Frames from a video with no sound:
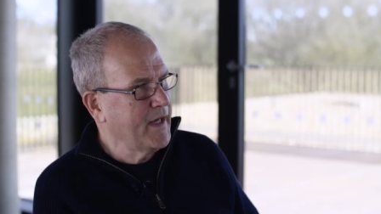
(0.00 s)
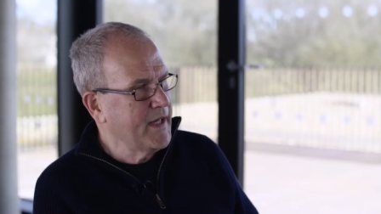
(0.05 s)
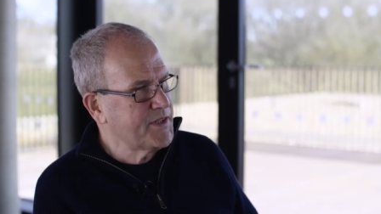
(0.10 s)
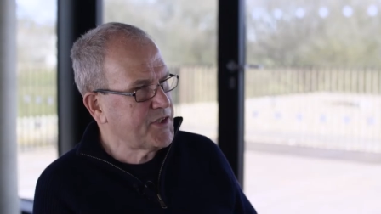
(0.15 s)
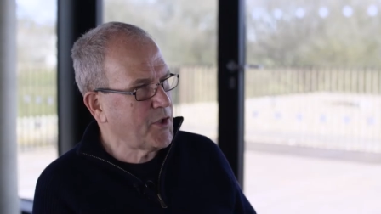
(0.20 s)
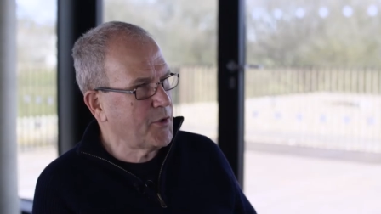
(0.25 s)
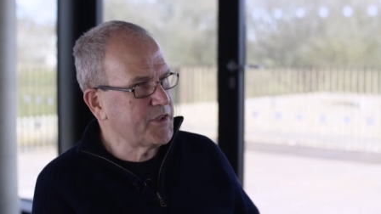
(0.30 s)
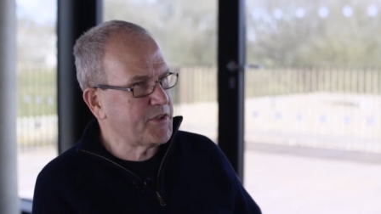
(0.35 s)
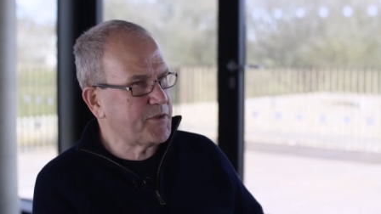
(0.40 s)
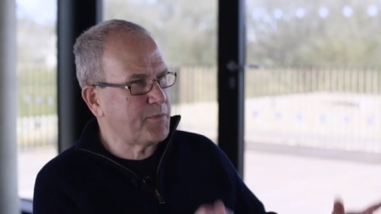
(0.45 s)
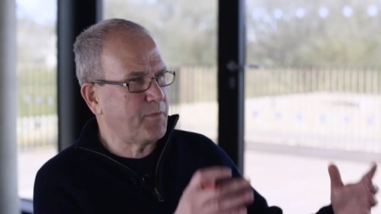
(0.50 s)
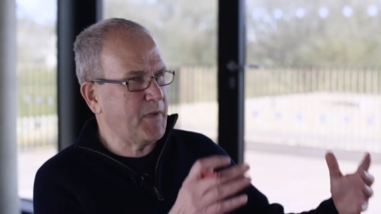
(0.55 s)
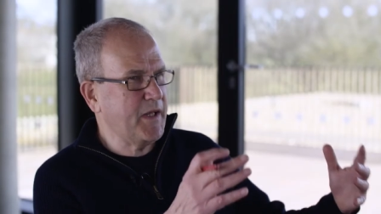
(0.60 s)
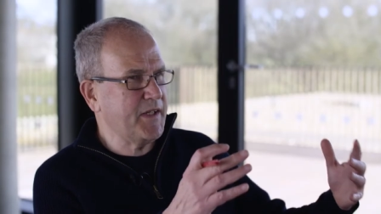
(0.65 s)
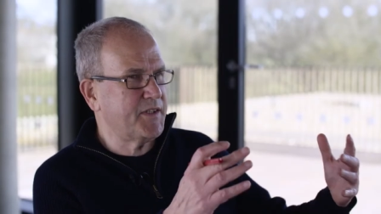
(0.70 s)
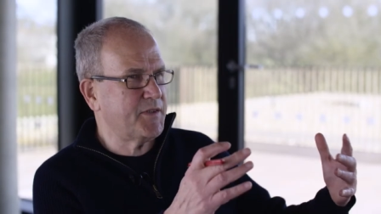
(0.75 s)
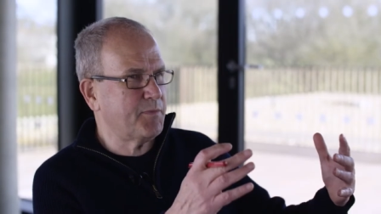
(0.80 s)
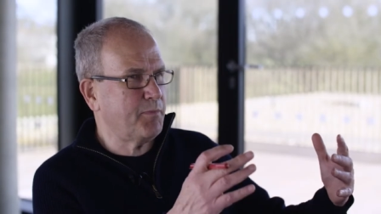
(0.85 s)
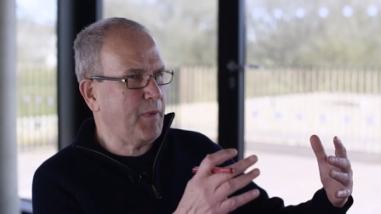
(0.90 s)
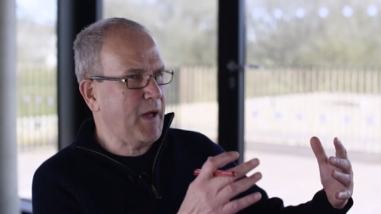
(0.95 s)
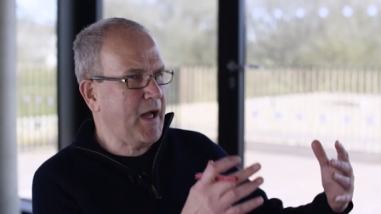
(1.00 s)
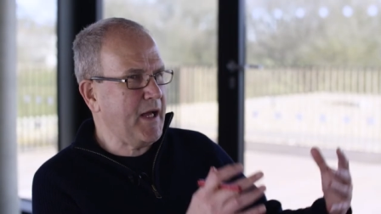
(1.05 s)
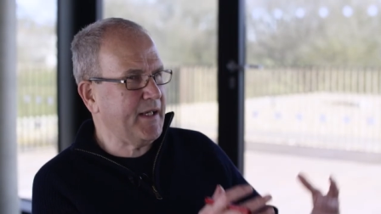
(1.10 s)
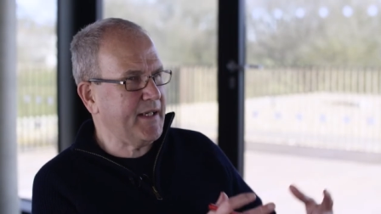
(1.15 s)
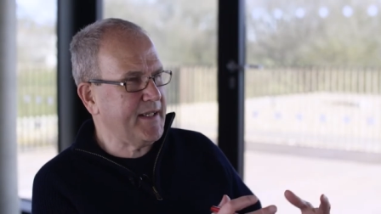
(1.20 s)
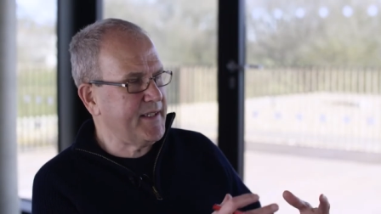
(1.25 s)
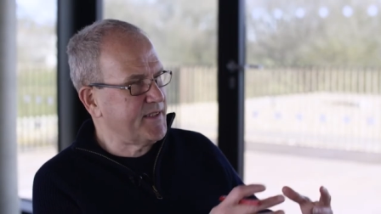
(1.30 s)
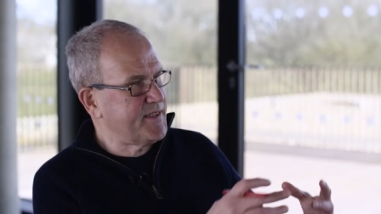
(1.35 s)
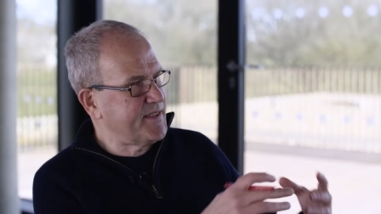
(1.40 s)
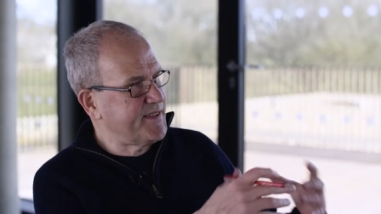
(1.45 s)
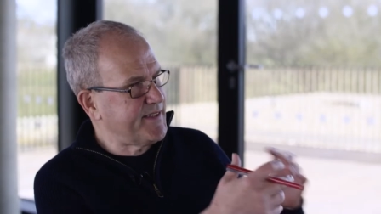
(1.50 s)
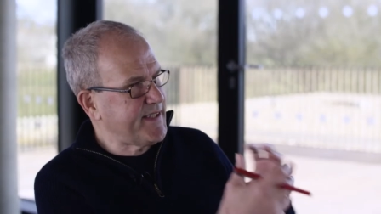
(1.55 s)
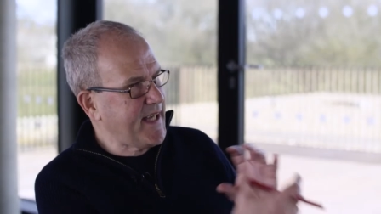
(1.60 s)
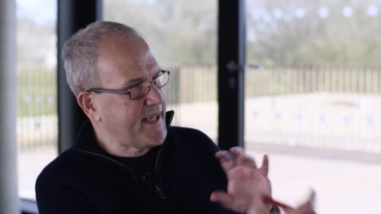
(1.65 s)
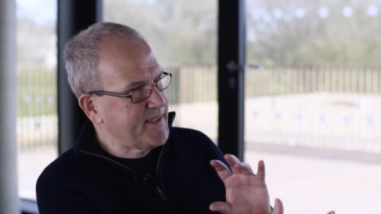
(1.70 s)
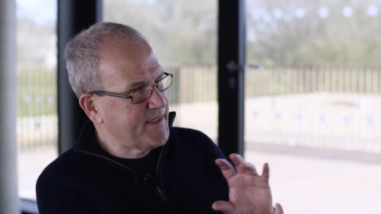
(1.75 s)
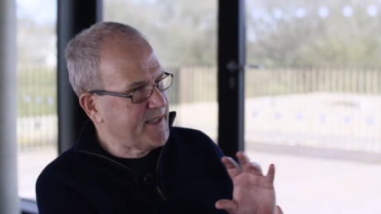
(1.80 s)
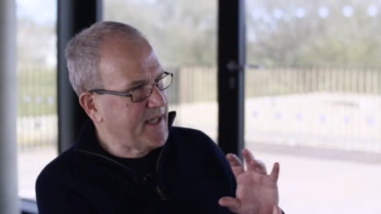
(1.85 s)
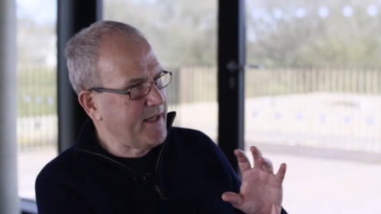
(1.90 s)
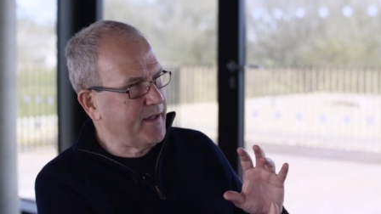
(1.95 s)
So it's partly
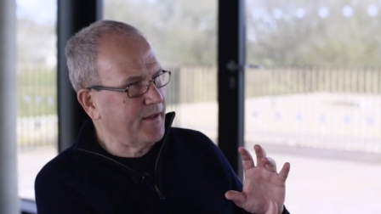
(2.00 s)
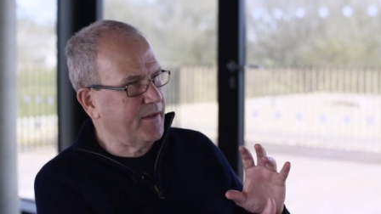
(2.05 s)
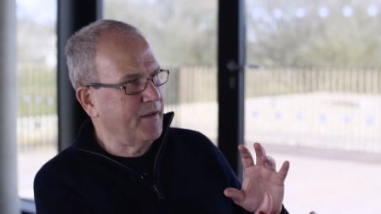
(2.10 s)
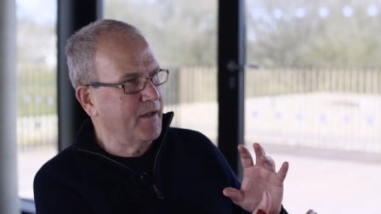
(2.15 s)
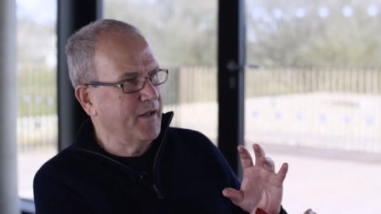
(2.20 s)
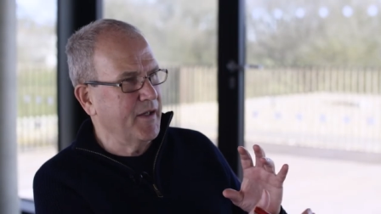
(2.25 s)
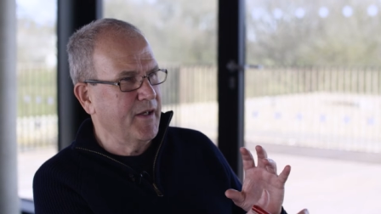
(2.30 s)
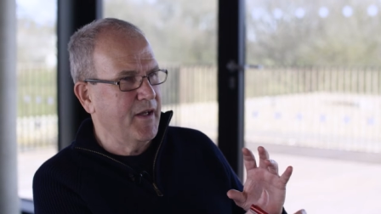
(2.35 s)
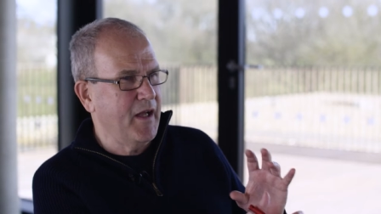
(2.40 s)
assessing